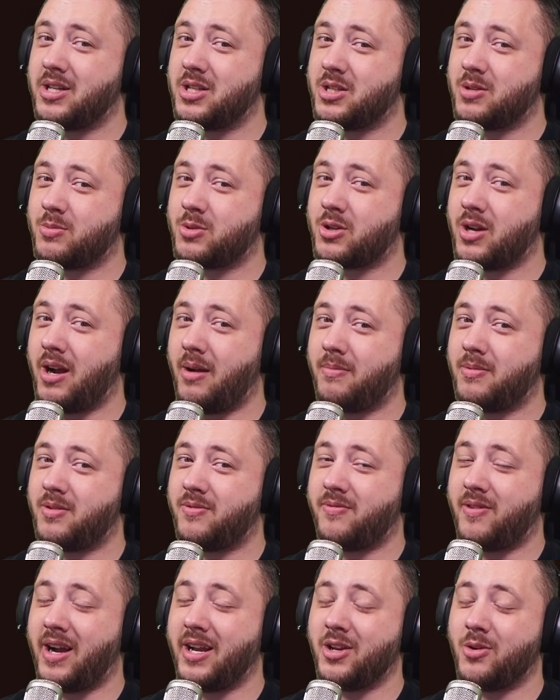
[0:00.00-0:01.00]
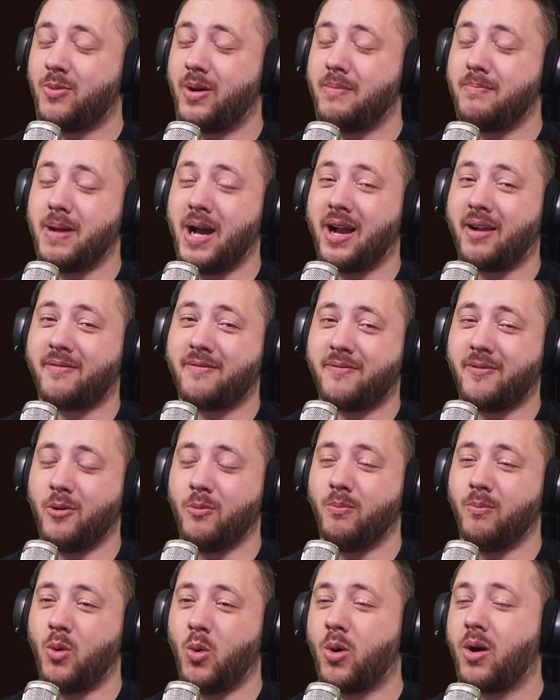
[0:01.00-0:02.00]
subscribe to find your way back for
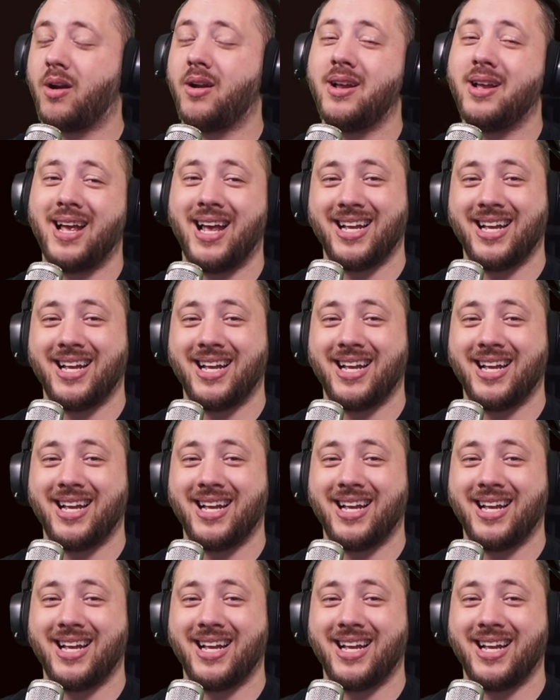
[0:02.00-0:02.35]
more,